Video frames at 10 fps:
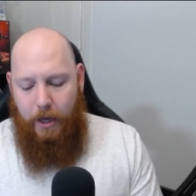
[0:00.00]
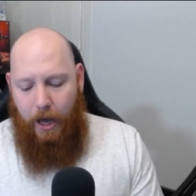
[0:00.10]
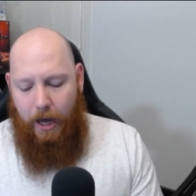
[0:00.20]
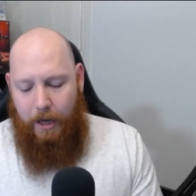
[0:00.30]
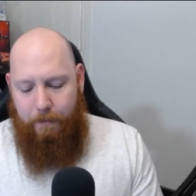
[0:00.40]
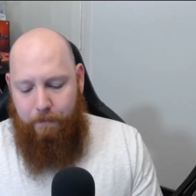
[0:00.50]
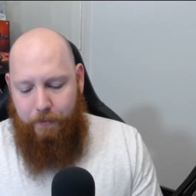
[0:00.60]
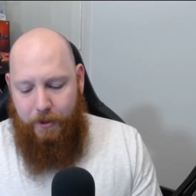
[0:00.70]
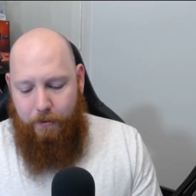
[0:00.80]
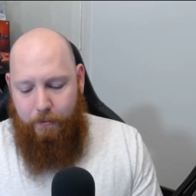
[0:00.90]
Um,
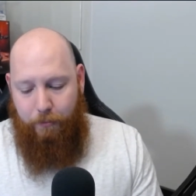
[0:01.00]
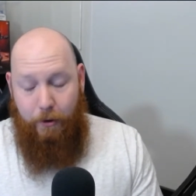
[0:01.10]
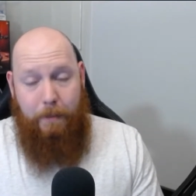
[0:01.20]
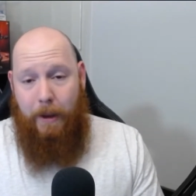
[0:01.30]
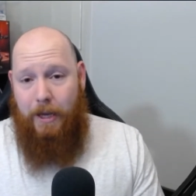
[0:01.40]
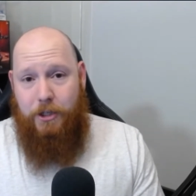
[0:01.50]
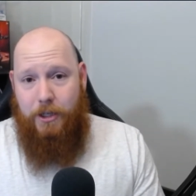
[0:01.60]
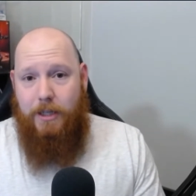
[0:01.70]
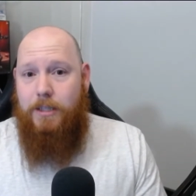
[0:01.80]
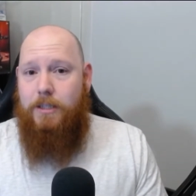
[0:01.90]
Pre-patch
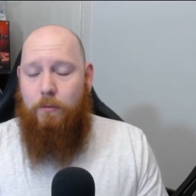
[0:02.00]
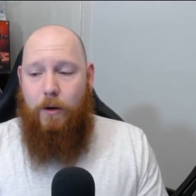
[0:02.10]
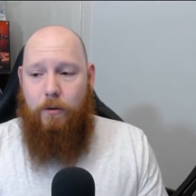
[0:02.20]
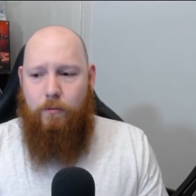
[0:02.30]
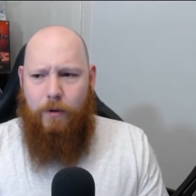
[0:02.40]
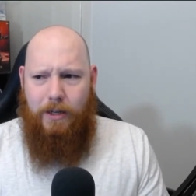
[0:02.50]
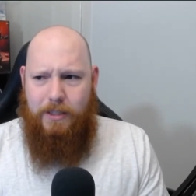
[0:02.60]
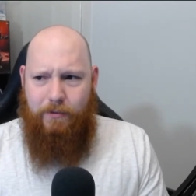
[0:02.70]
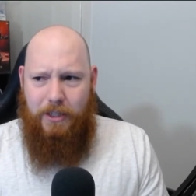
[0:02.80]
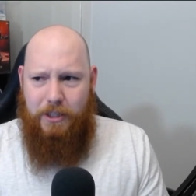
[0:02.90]
is, well,
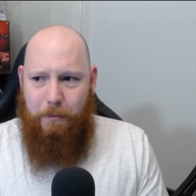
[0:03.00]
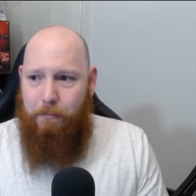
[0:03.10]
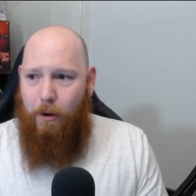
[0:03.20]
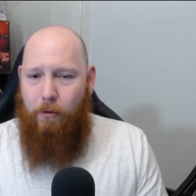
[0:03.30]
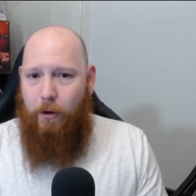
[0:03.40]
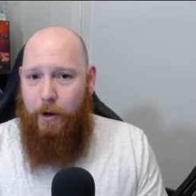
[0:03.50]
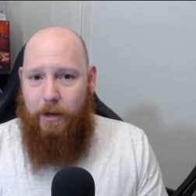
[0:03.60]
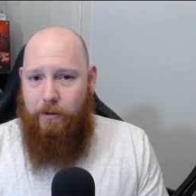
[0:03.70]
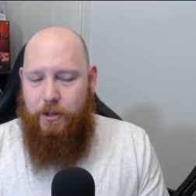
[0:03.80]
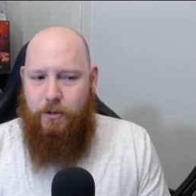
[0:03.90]
relatively tomorrow
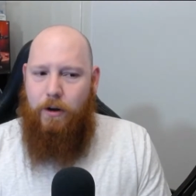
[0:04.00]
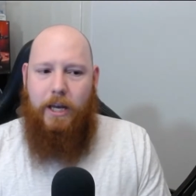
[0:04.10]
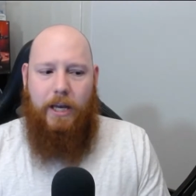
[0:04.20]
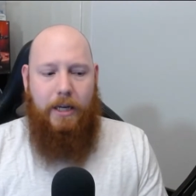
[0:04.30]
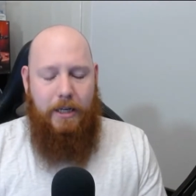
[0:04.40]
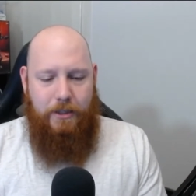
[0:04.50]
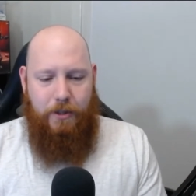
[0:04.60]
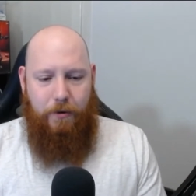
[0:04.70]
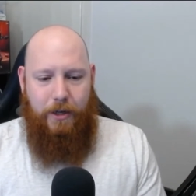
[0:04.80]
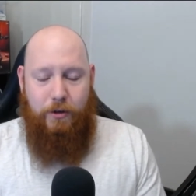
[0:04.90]
here in Australia,
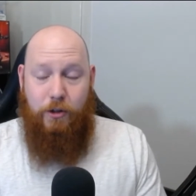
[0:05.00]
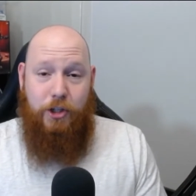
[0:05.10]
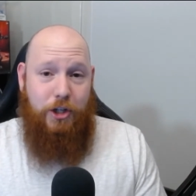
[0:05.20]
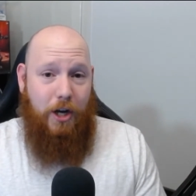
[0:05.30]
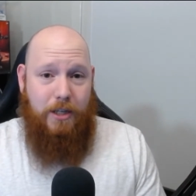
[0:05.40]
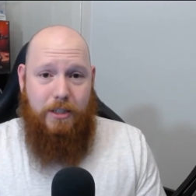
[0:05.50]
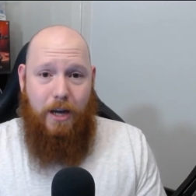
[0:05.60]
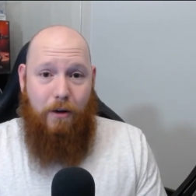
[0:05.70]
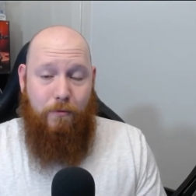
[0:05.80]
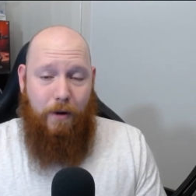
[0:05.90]
so it's just
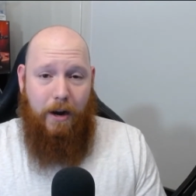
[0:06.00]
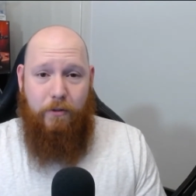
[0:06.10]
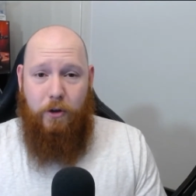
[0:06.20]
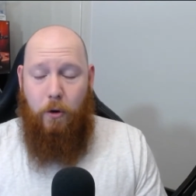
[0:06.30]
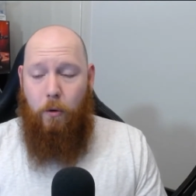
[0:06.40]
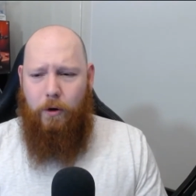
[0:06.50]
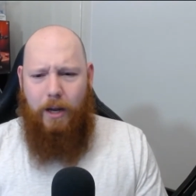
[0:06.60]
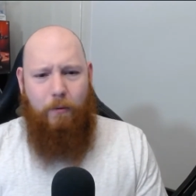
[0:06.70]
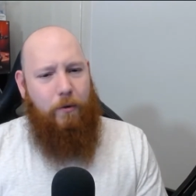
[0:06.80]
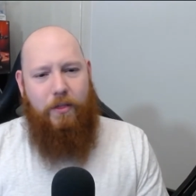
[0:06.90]
around the corner.
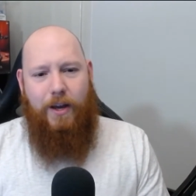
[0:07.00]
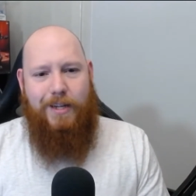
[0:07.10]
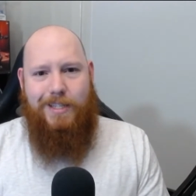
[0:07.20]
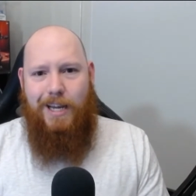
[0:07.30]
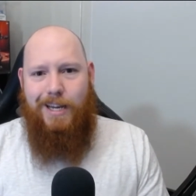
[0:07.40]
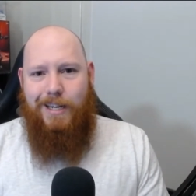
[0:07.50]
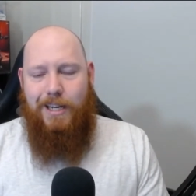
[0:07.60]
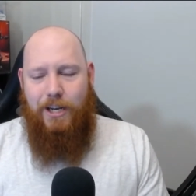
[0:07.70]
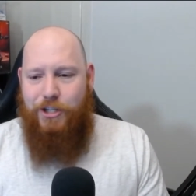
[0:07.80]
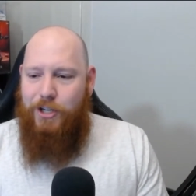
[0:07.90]
And with that said,
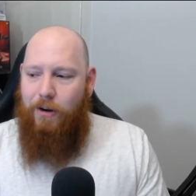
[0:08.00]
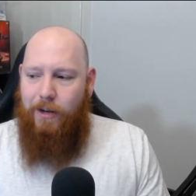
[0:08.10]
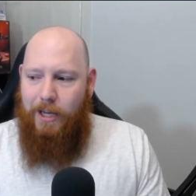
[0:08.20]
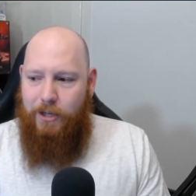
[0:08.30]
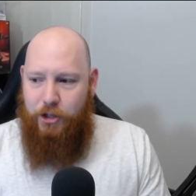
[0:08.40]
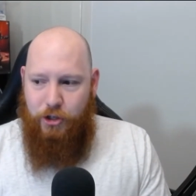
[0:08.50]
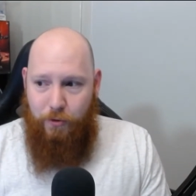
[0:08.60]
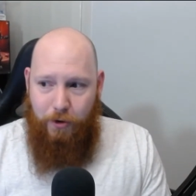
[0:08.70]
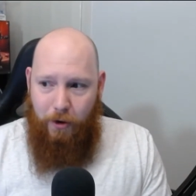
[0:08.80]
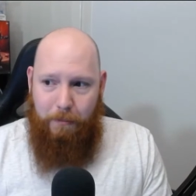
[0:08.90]
Shadowlands
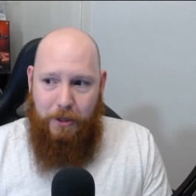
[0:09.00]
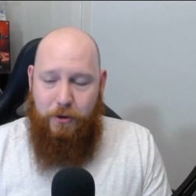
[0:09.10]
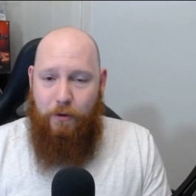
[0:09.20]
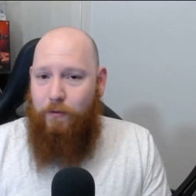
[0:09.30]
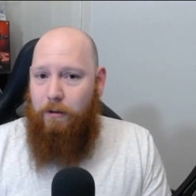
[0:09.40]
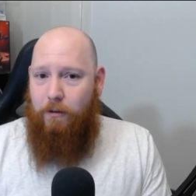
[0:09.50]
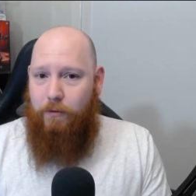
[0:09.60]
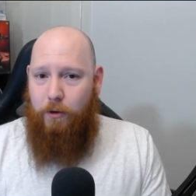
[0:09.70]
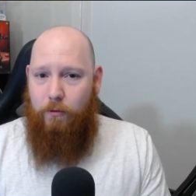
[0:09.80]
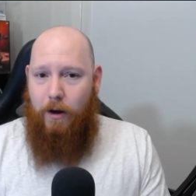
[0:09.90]
should not be too far off
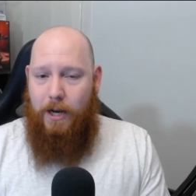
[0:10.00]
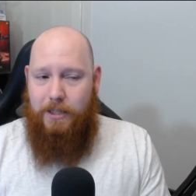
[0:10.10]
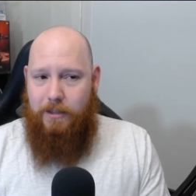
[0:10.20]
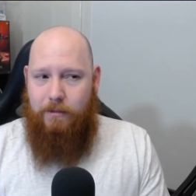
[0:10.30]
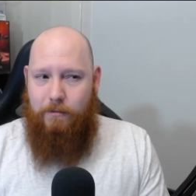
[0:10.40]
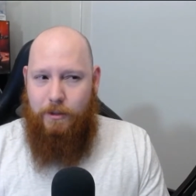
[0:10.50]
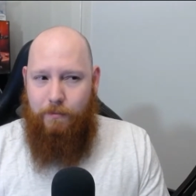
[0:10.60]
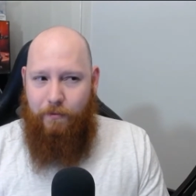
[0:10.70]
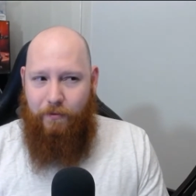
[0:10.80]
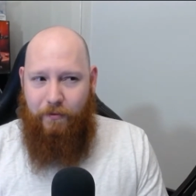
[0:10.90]
the horizons
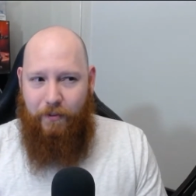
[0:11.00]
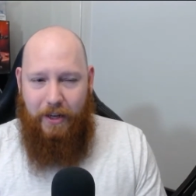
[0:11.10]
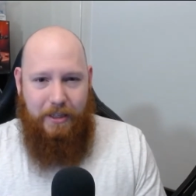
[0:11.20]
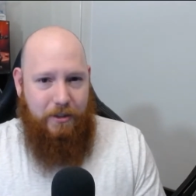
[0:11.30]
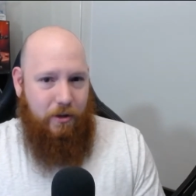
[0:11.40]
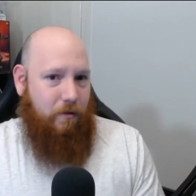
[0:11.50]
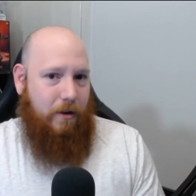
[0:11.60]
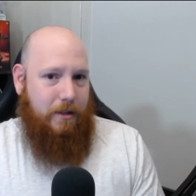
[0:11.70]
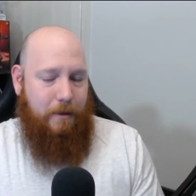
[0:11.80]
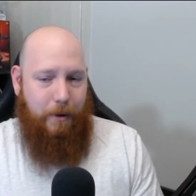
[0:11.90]
fingers
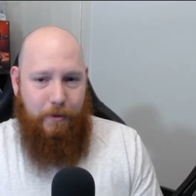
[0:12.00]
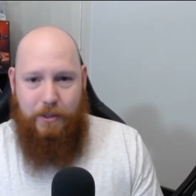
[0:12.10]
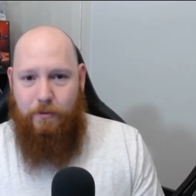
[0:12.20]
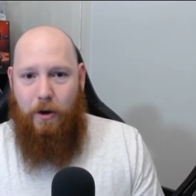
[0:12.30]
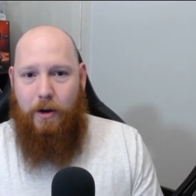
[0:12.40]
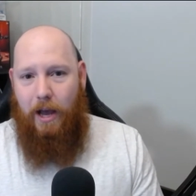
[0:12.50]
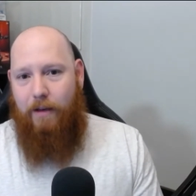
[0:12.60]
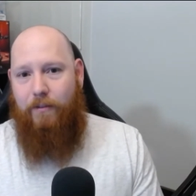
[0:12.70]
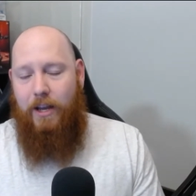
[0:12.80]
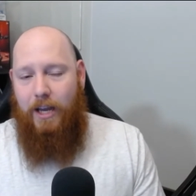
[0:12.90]
crossed. I mean, we still don't
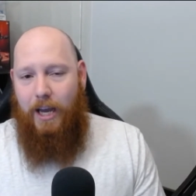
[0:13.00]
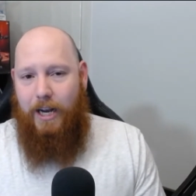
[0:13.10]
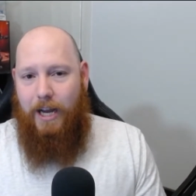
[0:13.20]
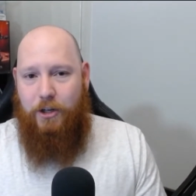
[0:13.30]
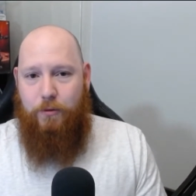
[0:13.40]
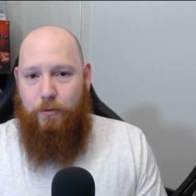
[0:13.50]
have an actual